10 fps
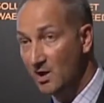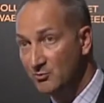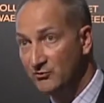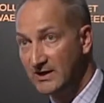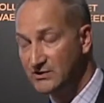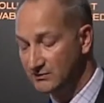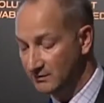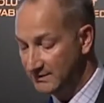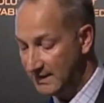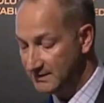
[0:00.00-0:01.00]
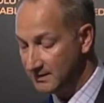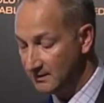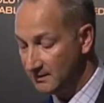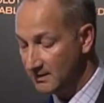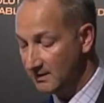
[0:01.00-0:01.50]
operational
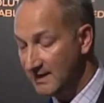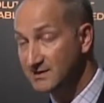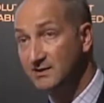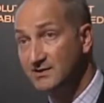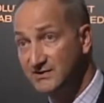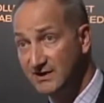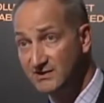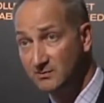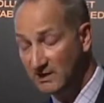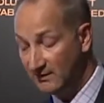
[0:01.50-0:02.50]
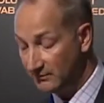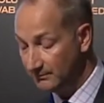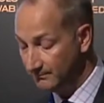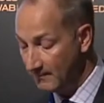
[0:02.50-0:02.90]
data collected at system level,